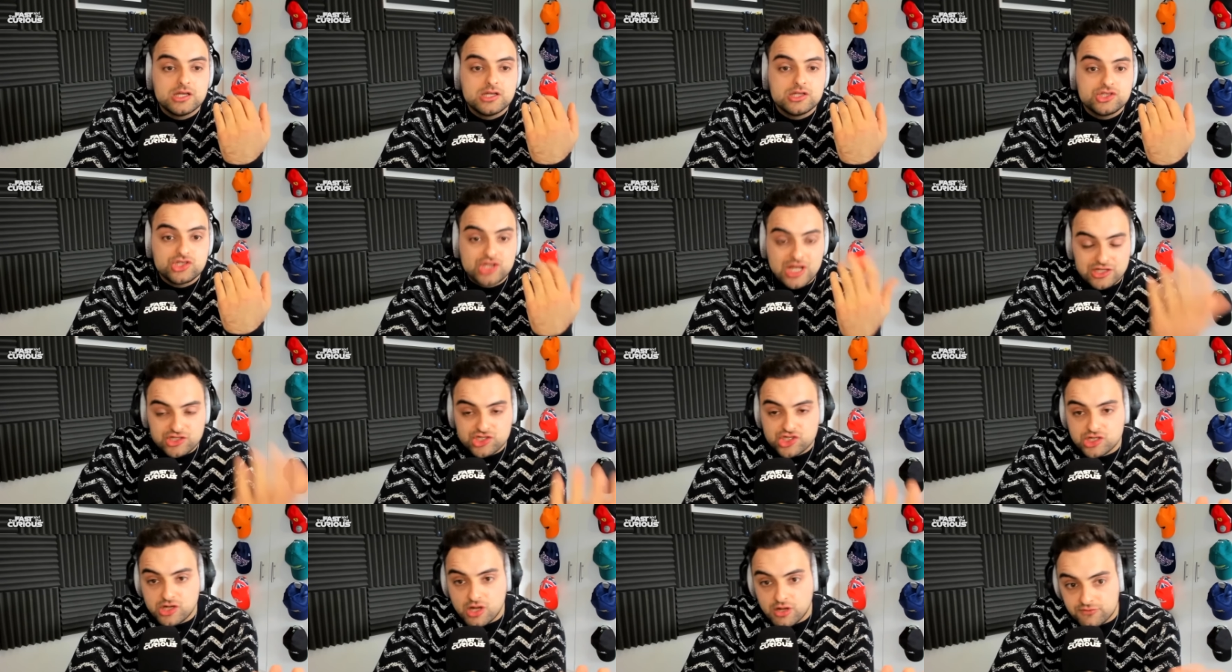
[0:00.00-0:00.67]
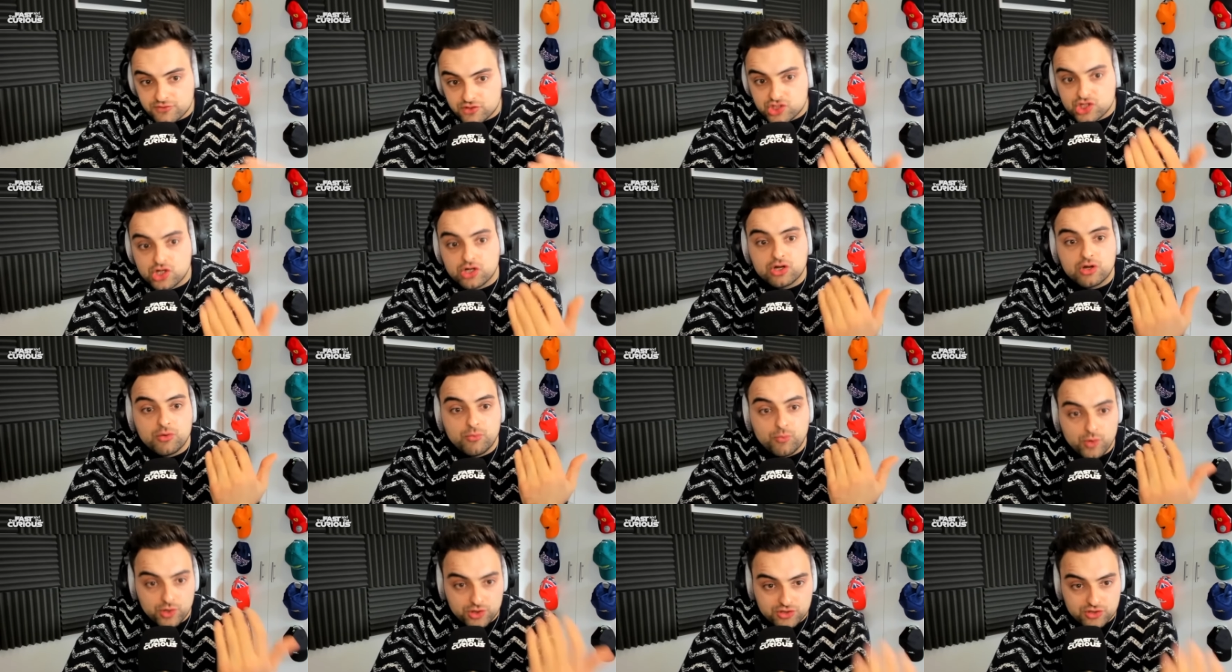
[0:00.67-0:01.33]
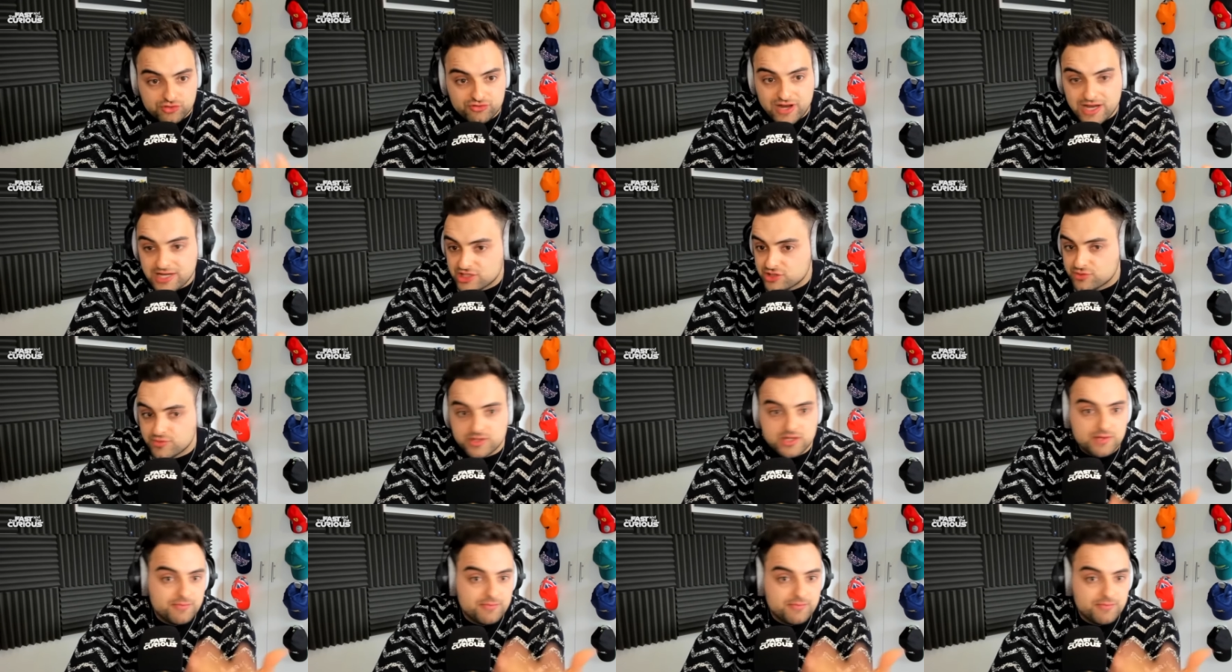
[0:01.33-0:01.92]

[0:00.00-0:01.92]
Jenson overtook and won the race with a